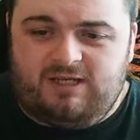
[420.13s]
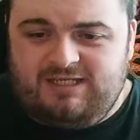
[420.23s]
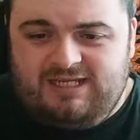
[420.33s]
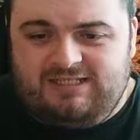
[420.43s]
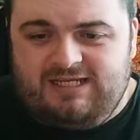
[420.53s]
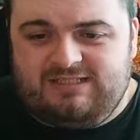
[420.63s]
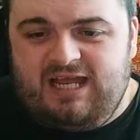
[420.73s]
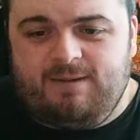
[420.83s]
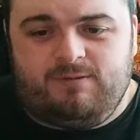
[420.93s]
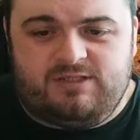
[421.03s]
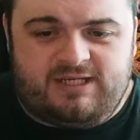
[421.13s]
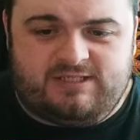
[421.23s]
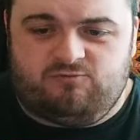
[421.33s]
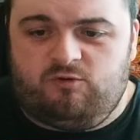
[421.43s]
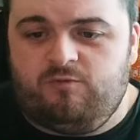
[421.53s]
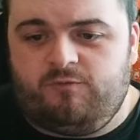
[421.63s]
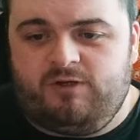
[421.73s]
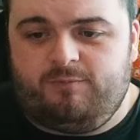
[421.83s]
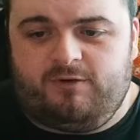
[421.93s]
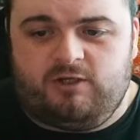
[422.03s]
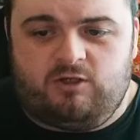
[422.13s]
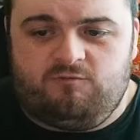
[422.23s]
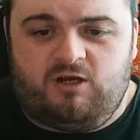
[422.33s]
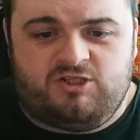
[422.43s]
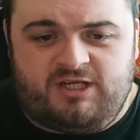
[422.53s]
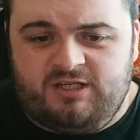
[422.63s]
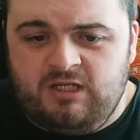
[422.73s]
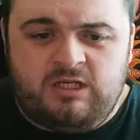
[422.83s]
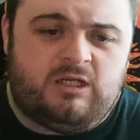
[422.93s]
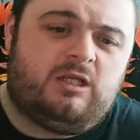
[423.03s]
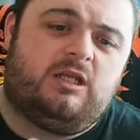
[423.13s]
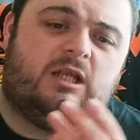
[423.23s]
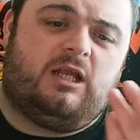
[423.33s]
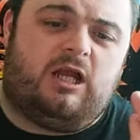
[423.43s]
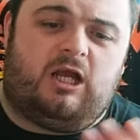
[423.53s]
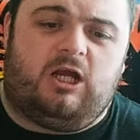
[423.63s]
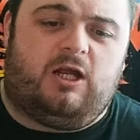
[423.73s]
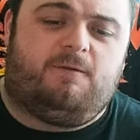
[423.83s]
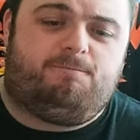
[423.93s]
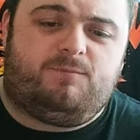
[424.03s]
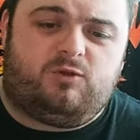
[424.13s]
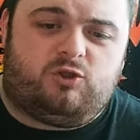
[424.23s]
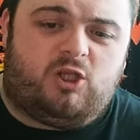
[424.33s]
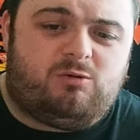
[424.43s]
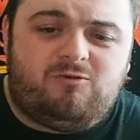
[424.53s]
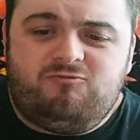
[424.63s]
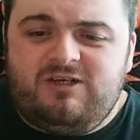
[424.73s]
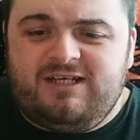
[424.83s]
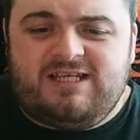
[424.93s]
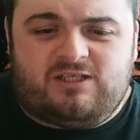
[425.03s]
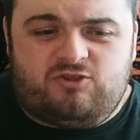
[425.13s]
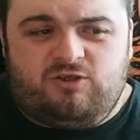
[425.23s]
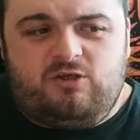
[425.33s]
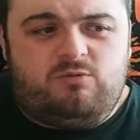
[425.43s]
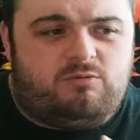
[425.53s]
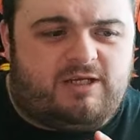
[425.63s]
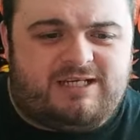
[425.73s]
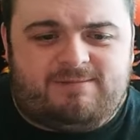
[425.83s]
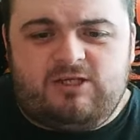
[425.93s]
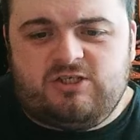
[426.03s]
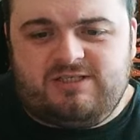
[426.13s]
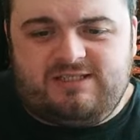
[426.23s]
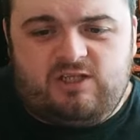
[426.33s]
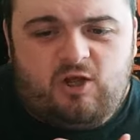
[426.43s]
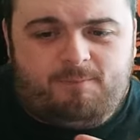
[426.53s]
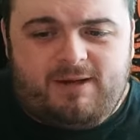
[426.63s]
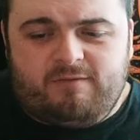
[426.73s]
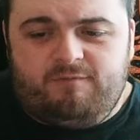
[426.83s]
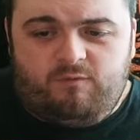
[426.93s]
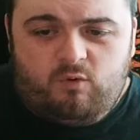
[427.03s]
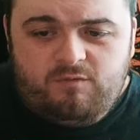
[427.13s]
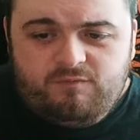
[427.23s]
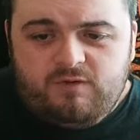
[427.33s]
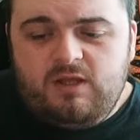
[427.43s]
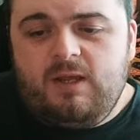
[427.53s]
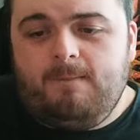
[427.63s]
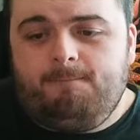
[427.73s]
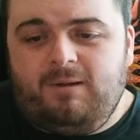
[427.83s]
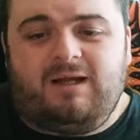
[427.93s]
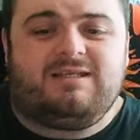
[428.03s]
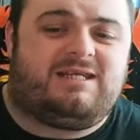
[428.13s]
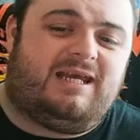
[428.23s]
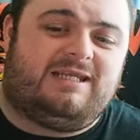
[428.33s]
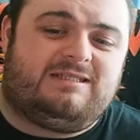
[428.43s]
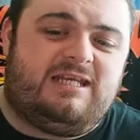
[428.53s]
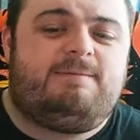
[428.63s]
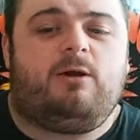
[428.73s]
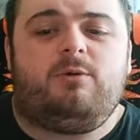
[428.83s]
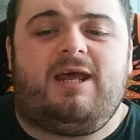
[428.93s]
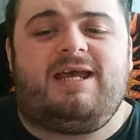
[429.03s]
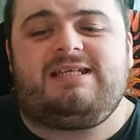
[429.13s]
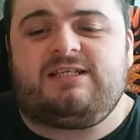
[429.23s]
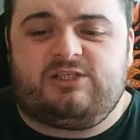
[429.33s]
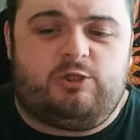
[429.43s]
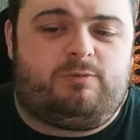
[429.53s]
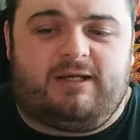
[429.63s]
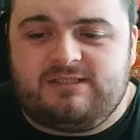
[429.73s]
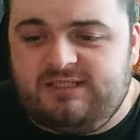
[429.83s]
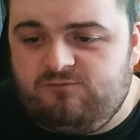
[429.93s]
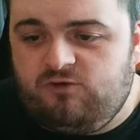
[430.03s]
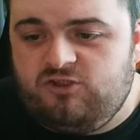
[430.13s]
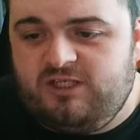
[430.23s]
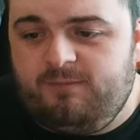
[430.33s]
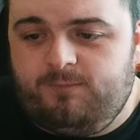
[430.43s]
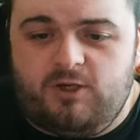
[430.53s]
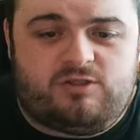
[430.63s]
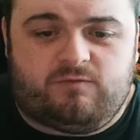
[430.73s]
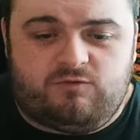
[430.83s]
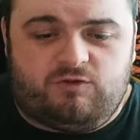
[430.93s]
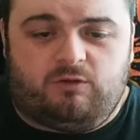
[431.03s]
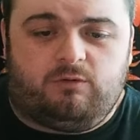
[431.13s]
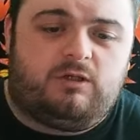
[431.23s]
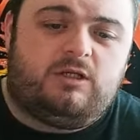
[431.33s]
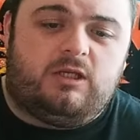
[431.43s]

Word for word: as that happens, he has a roll through net breaker on Rajan. No one really has control in this match because there's a lot of back and forth, but a T-bone-esque suplex gives Rajan a burst of control.